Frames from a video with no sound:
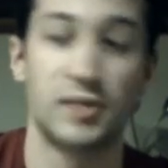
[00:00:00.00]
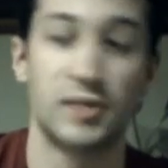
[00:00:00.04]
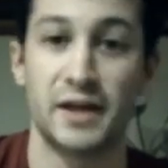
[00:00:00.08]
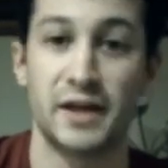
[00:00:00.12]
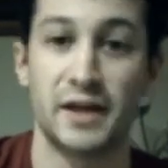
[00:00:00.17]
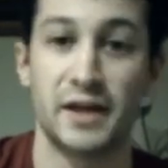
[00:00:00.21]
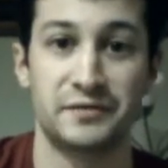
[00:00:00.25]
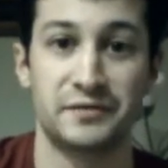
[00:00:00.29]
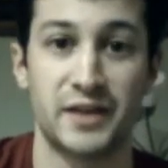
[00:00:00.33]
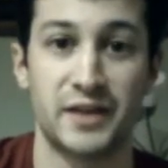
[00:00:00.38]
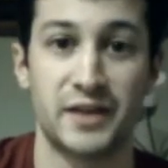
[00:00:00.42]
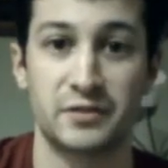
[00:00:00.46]

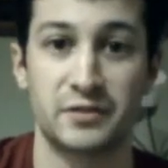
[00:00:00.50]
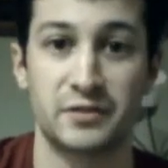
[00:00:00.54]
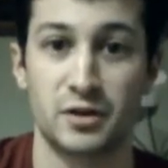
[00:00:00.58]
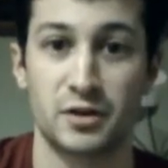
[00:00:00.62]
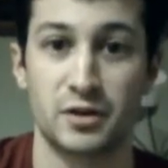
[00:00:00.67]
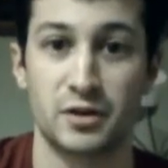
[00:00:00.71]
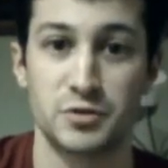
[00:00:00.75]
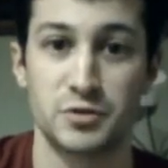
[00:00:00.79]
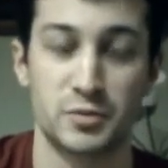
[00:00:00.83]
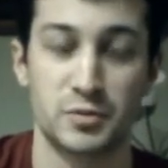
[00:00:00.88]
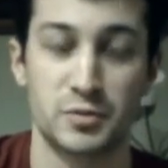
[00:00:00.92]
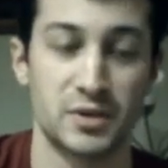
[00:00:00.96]
have 5
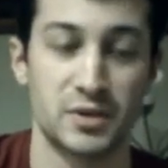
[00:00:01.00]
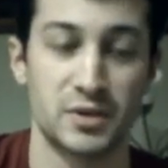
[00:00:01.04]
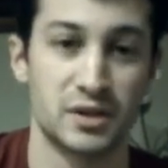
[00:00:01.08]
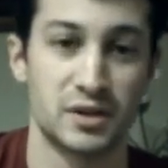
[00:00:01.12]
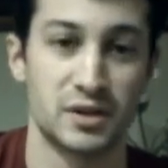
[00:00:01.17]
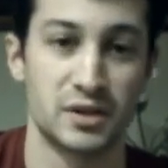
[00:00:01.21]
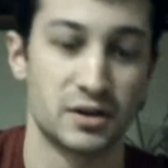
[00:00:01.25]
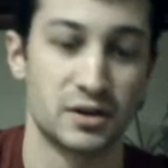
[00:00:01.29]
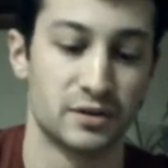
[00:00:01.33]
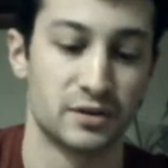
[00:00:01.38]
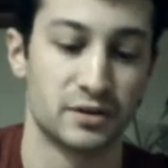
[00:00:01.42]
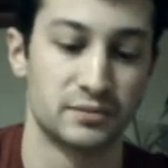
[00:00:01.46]
cards with me
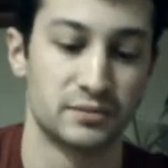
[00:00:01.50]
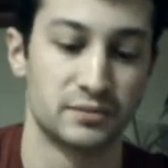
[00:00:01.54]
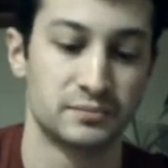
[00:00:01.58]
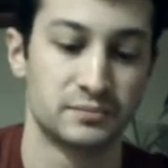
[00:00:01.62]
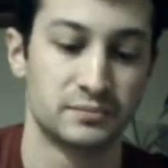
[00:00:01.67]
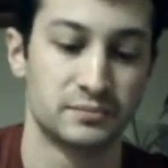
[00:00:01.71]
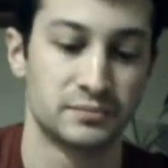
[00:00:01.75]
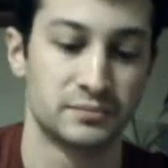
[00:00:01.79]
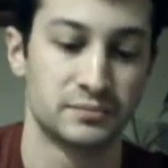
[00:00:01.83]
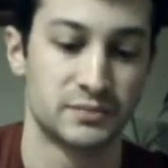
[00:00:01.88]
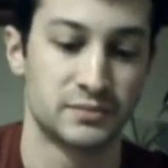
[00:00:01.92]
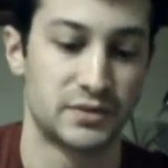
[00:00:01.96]
here
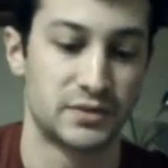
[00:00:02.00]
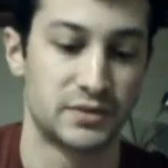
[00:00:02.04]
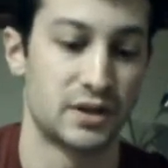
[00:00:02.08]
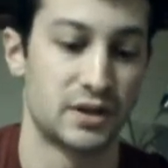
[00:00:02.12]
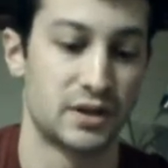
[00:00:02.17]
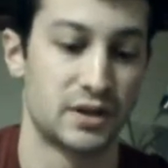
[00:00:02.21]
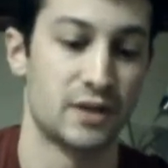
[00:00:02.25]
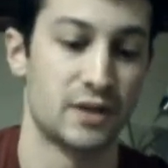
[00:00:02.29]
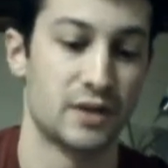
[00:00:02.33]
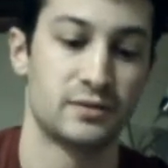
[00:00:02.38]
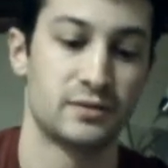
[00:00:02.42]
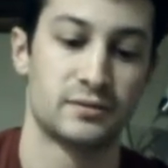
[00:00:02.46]

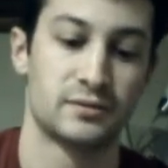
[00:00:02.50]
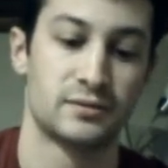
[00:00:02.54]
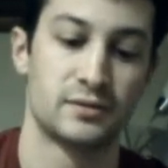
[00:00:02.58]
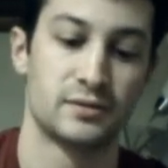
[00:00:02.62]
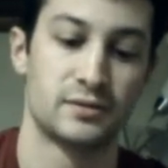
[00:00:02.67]
today,